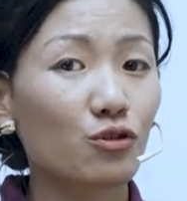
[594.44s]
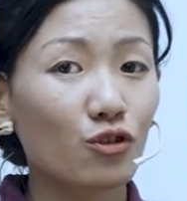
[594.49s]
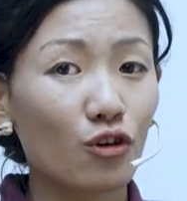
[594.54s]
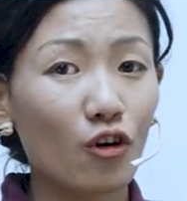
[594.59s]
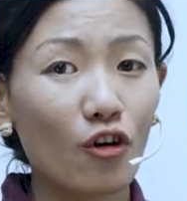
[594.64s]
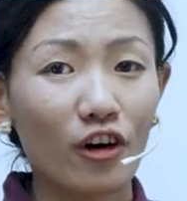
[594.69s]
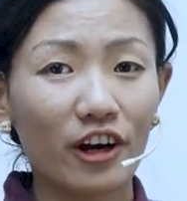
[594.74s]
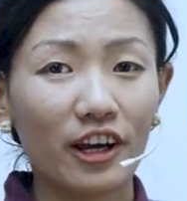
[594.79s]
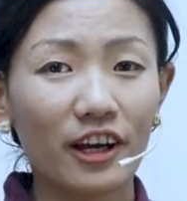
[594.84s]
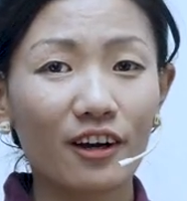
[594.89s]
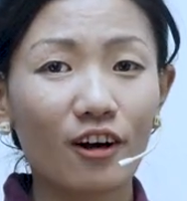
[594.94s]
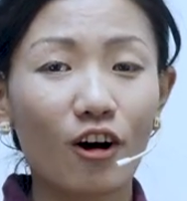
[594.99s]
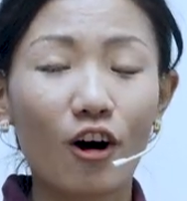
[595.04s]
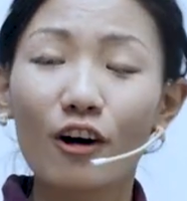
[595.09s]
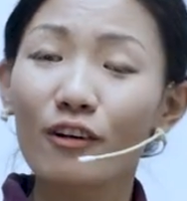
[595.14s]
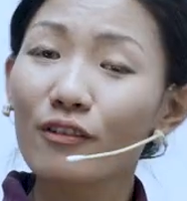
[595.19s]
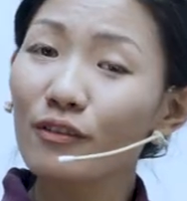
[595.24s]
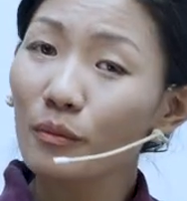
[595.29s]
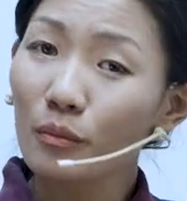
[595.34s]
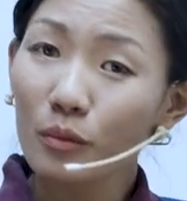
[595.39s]
drawing
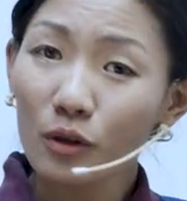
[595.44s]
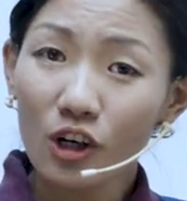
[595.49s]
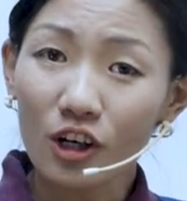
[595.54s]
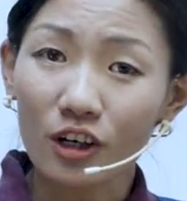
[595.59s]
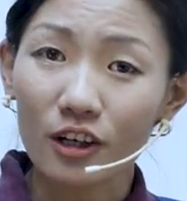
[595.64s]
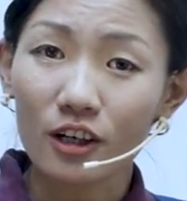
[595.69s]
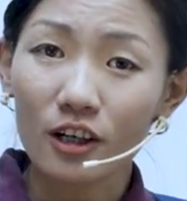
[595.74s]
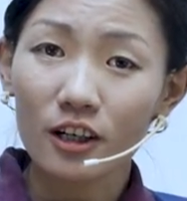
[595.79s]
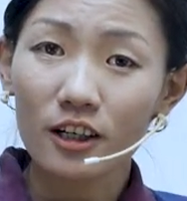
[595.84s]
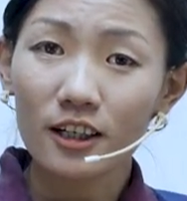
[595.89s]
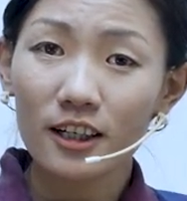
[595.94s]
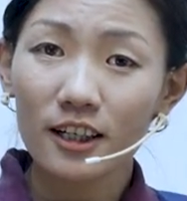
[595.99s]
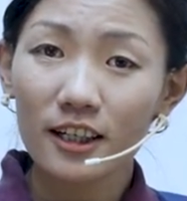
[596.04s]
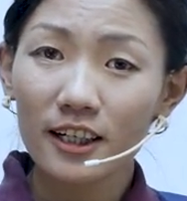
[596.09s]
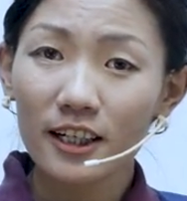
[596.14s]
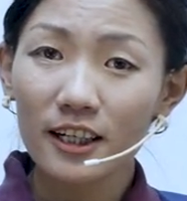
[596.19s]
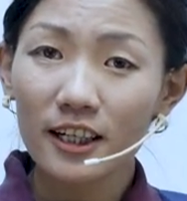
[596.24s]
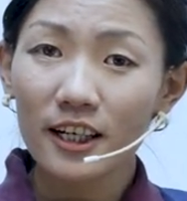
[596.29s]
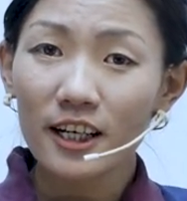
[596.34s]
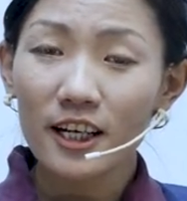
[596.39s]
of a book.
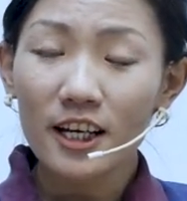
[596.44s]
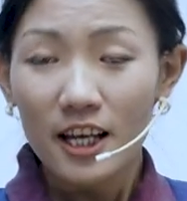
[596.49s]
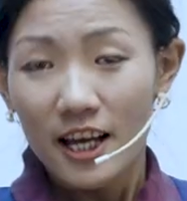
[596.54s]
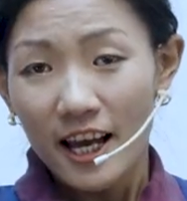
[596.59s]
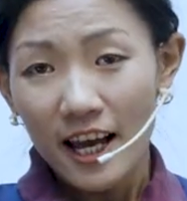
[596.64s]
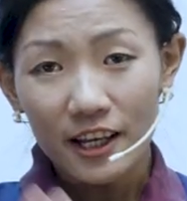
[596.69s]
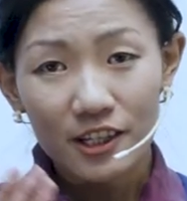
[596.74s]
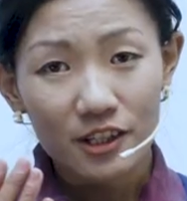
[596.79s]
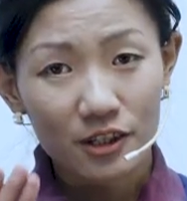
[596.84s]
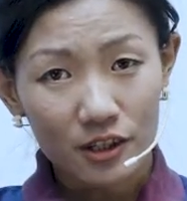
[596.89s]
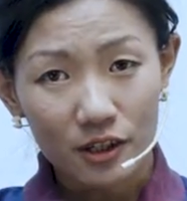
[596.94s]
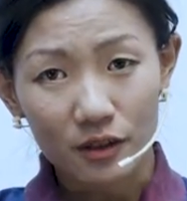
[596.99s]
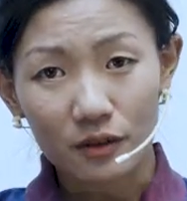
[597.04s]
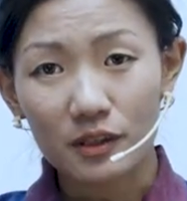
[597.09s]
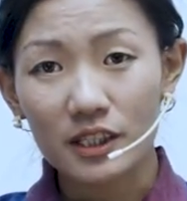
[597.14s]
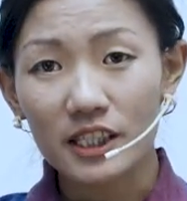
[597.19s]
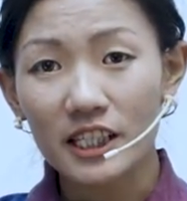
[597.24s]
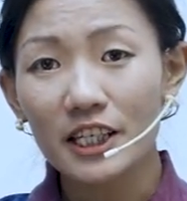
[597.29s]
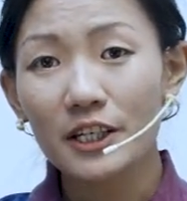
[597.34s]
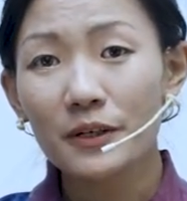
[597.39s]
So
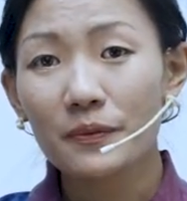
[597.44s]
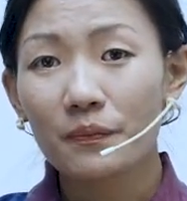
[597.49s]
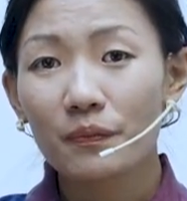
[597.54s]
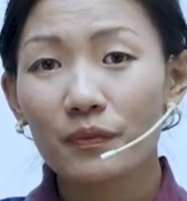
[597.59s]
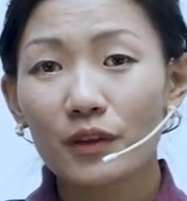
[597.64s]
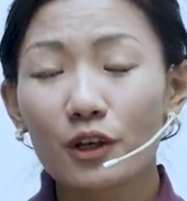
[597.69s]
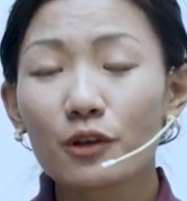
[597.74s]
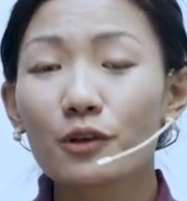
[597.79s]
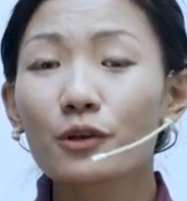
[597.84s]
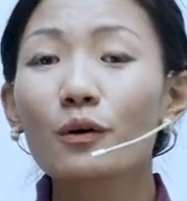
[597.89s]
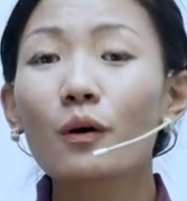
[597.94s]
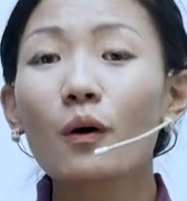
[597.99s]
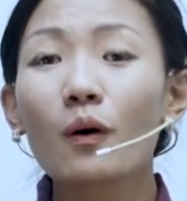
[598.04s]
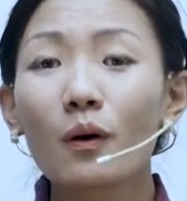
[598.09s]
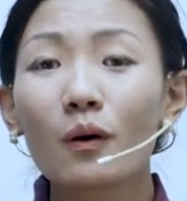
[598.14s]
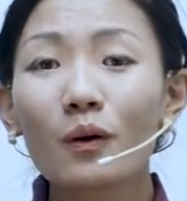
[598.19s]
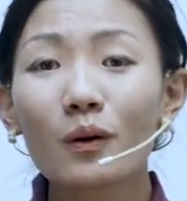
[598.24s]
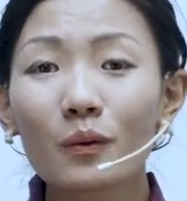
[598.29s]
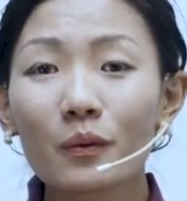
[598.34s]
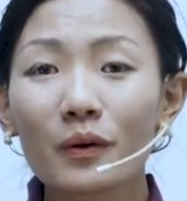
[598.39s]
see, you
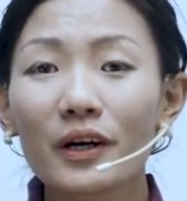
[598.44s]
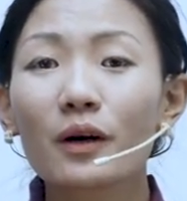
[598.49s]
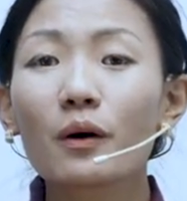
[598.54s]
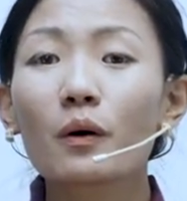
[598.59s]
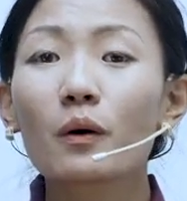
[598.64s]
all were